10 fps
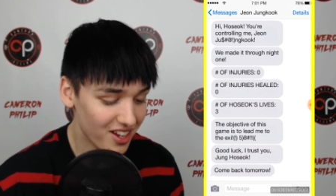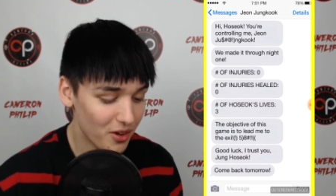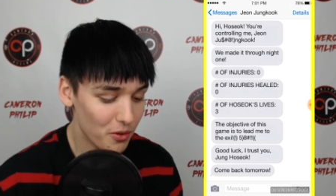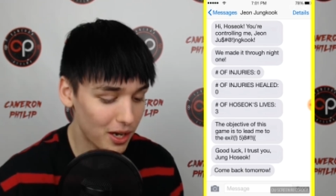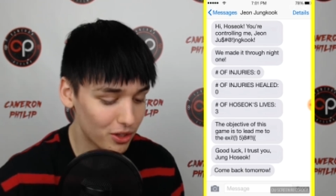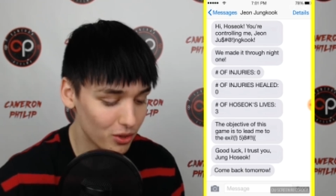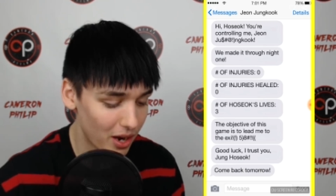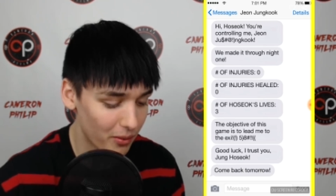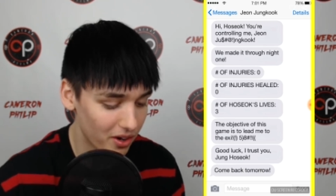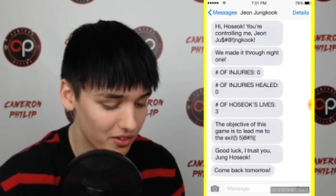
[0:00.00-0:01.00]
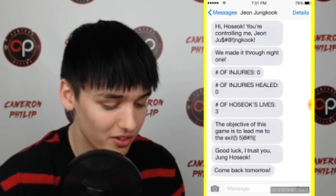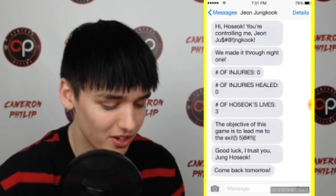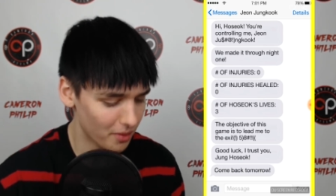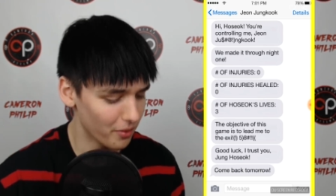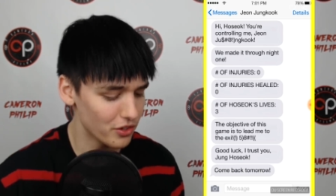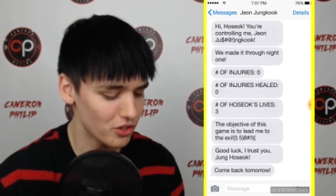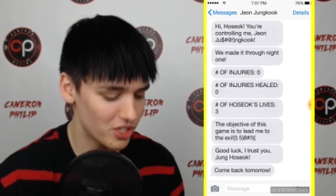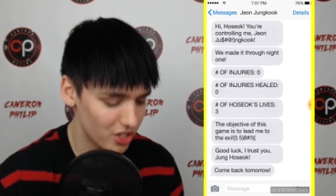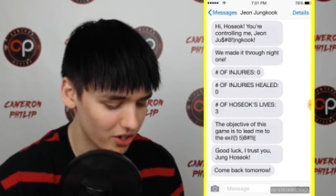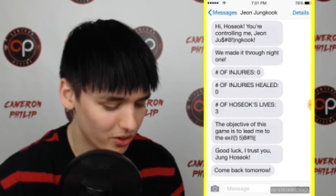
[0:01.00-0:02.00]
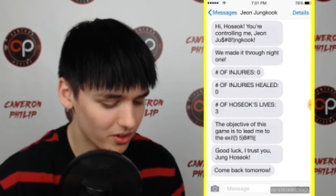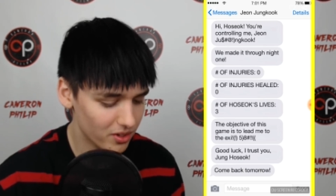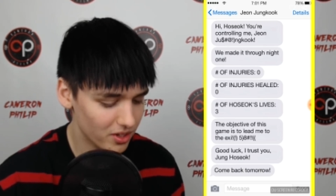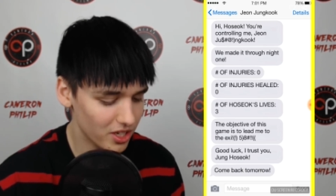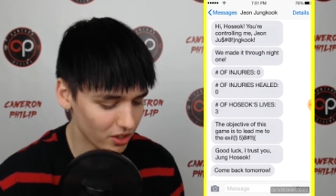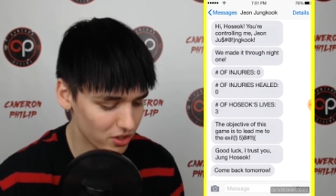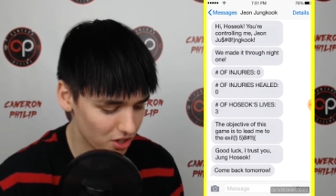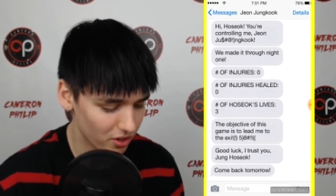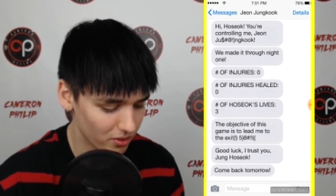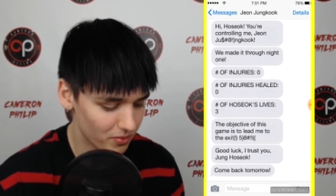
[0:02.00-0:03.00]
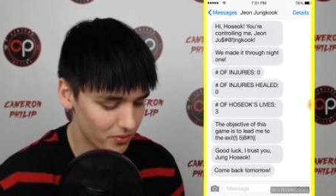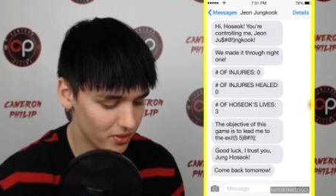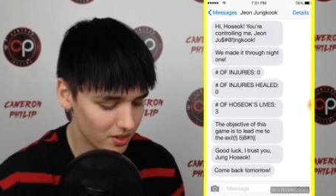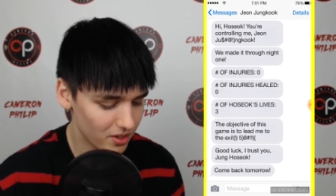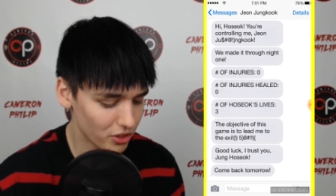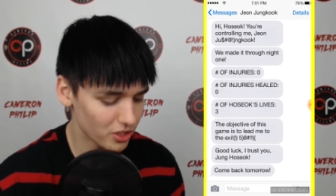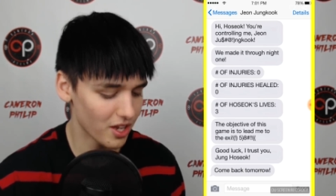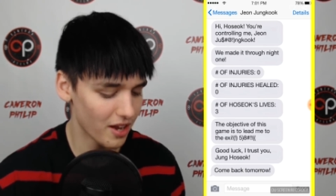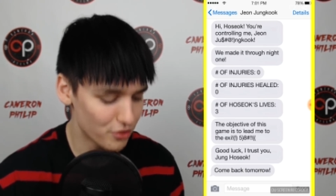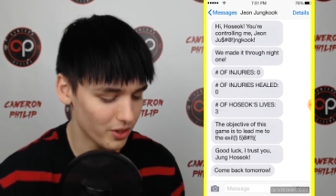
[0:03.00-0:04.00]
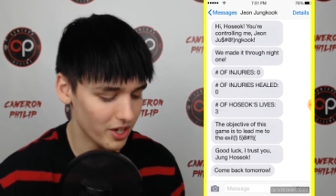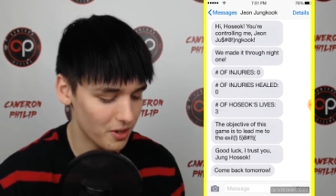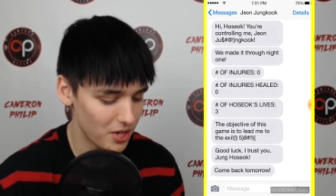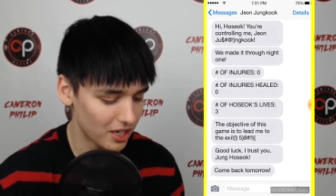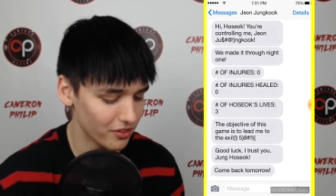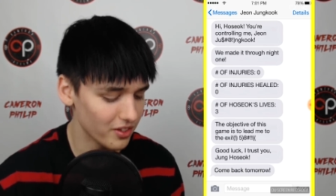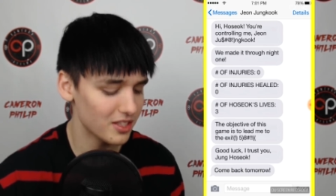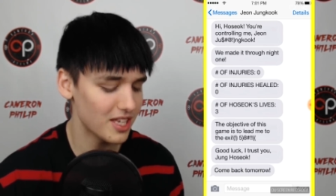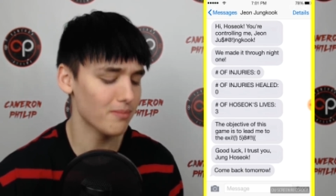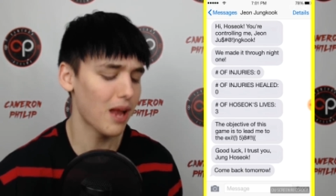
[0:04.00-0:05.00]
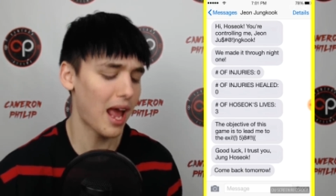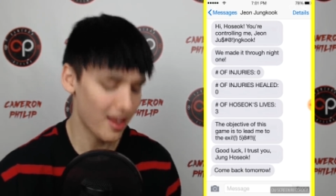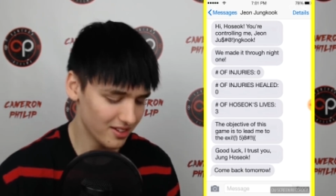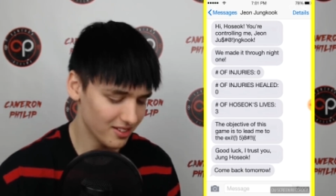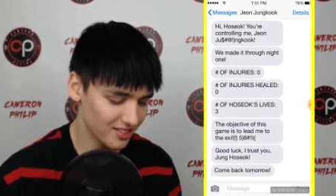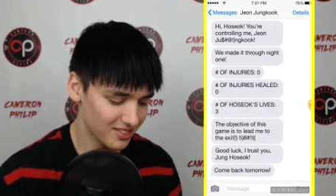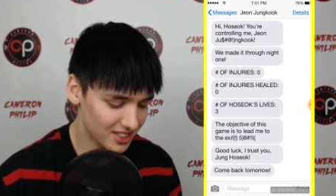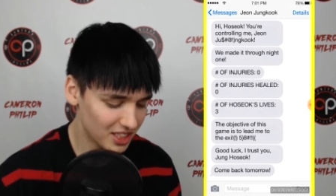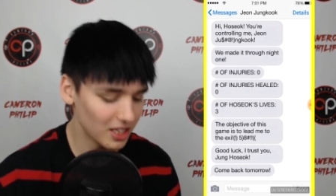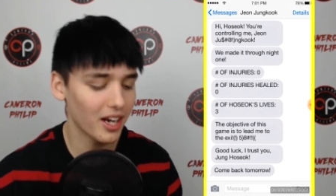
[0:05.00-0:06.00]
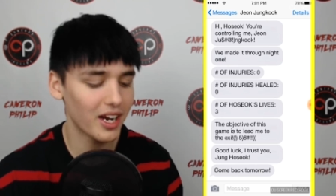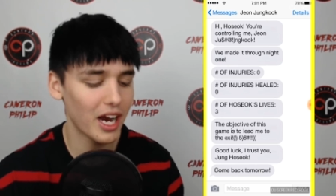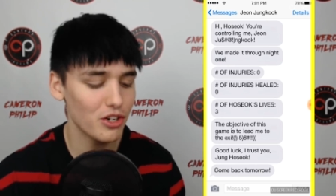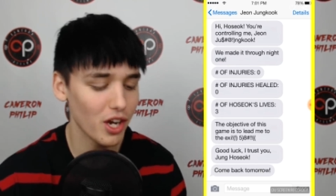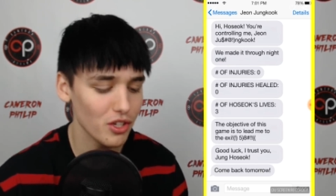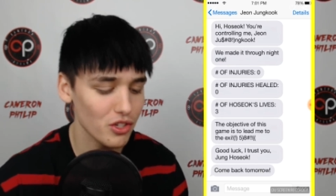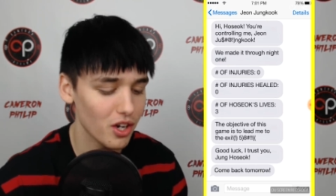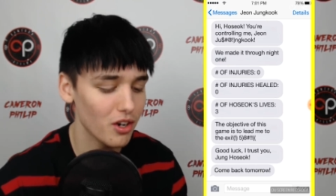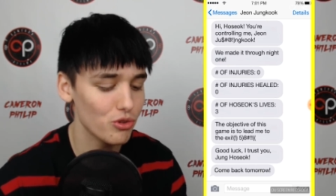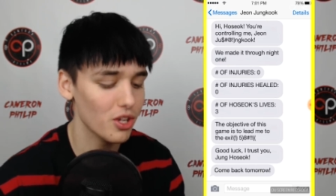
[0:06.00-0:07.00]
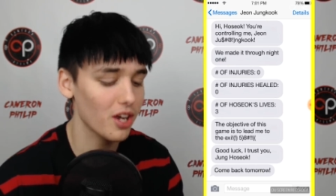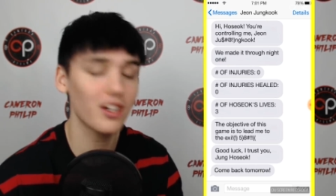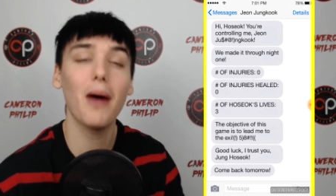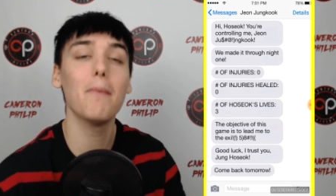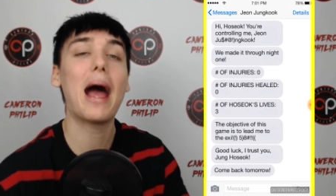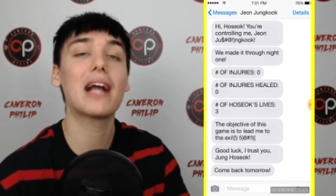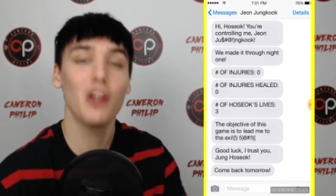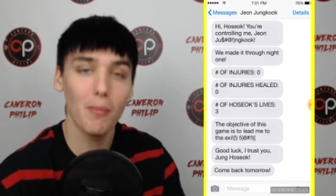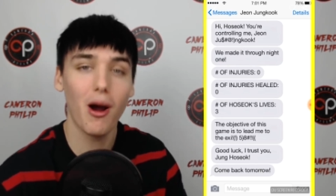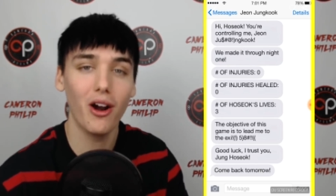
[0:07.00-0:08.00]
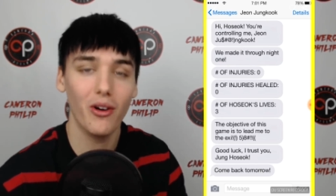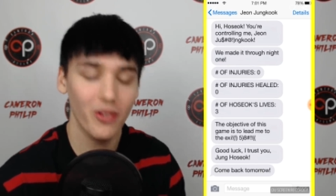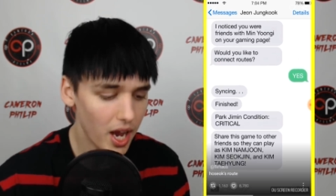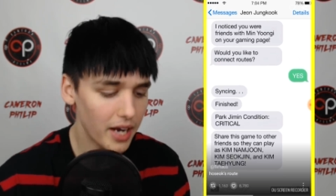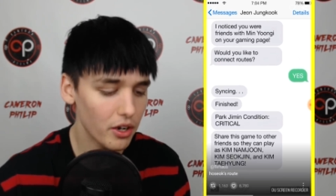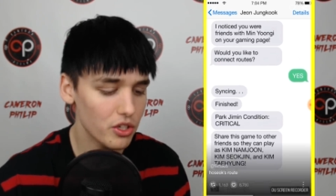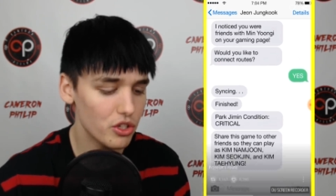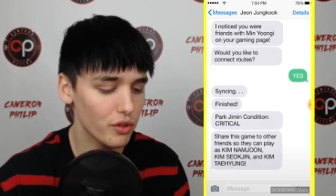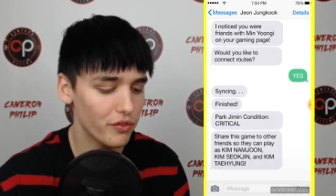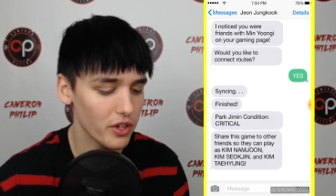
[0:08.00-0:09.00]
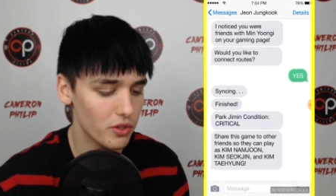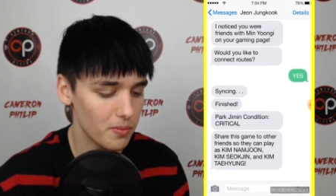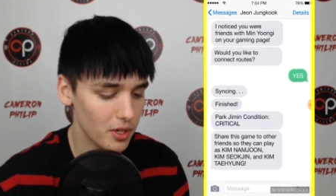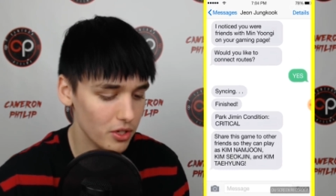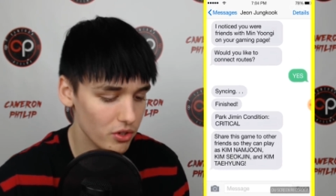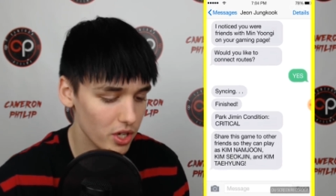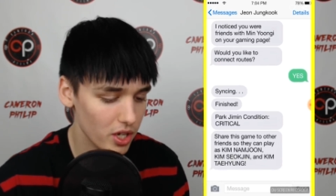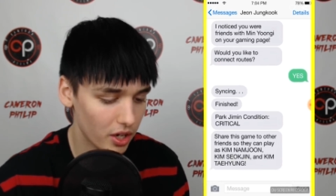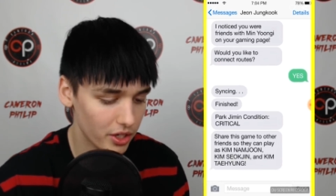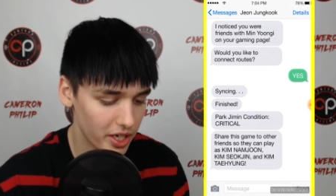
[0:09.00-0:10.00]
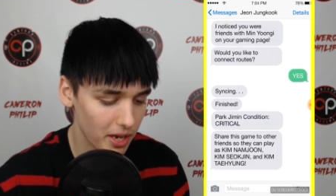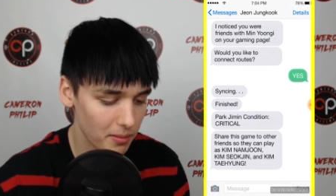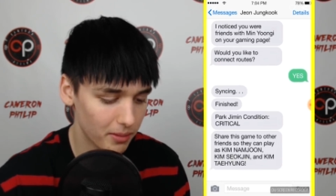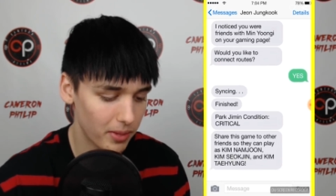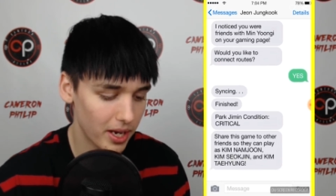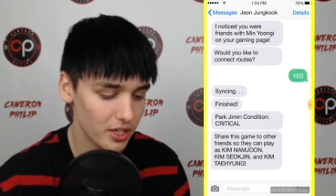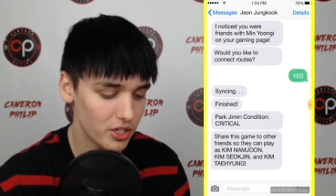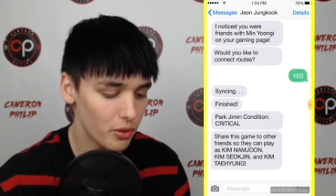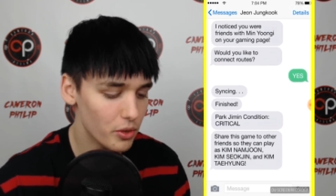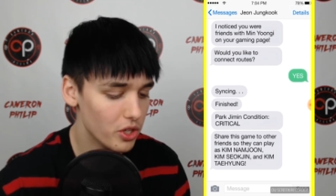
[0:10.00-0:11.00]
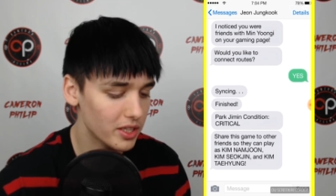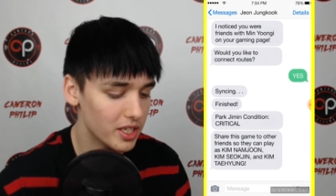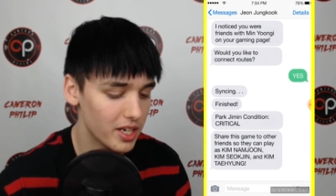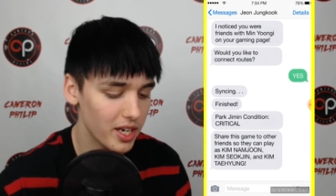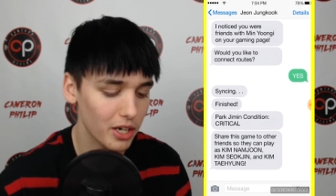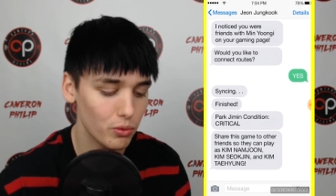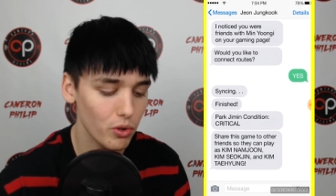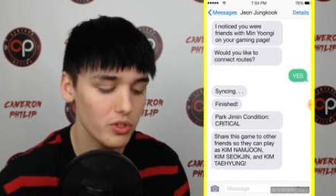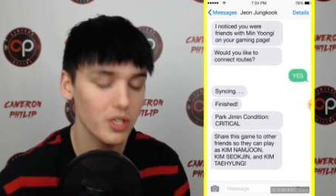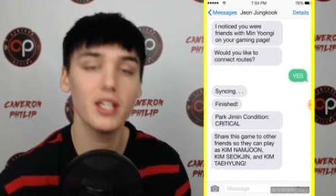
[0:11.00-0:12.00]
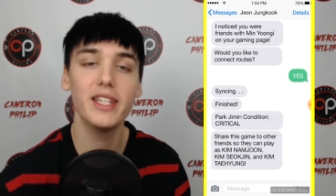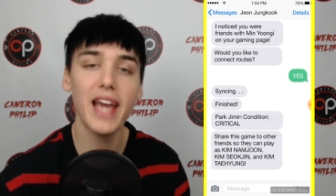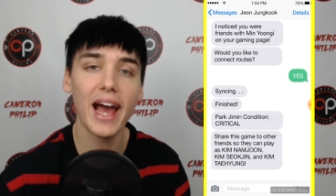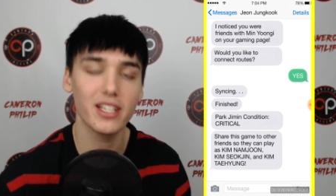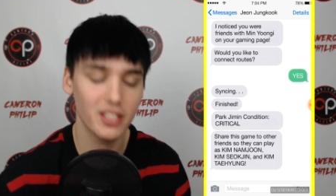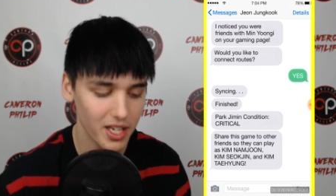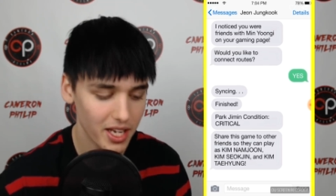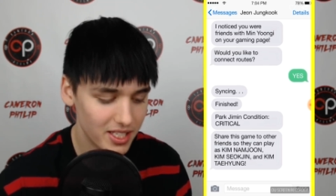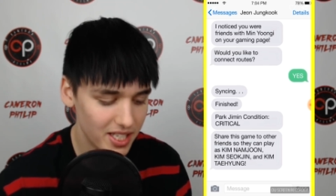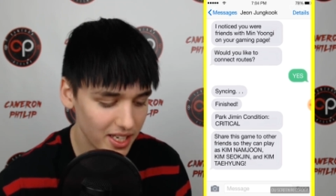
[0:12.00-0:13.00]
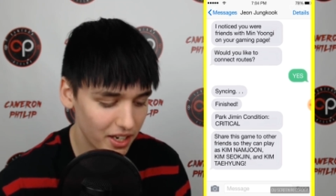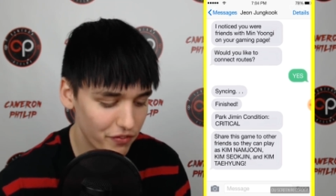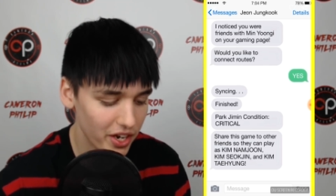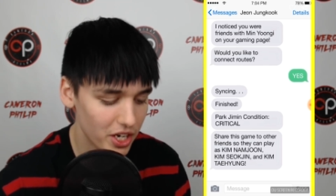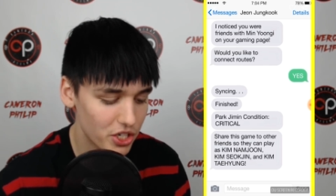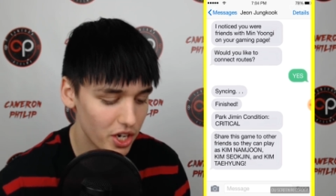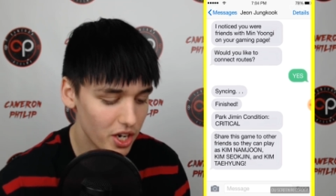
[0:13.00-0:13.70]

We made it through night one. Number of injuries, zero. Healed, zero. Hosuk's lives, three. Objective lead this game. But Good luck. I trust you, Jung Hosuk. Come back tomorrow. I noticed you were friends with Min Yoongi on your gaming page. Would you like to connect roots? Yes! Sinking. Finished.